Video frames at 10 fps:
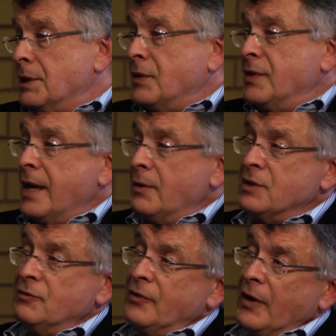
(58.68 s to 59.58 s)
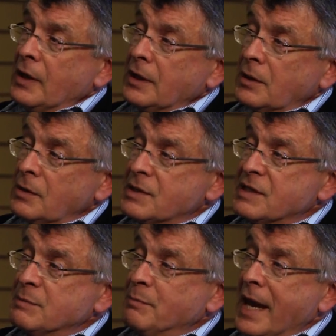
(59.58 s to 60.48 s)
there is very little
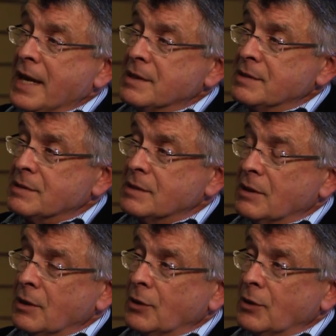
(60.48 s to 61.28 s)
space